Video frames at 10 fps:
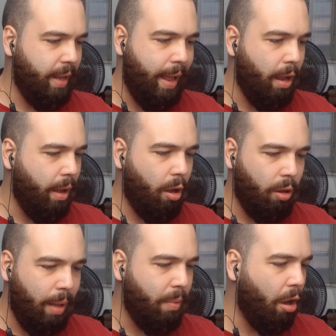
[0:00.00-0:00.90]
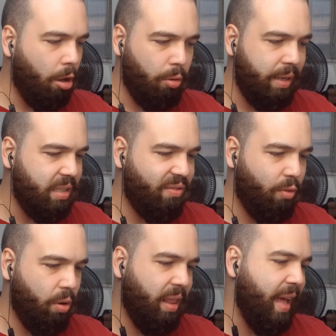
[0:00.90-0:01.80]
I, I'll, I'm always
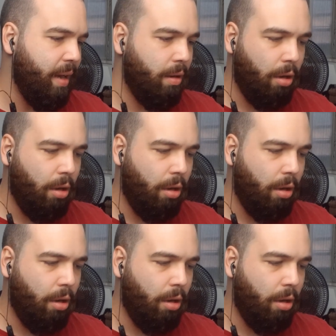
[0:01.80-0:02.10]
for that.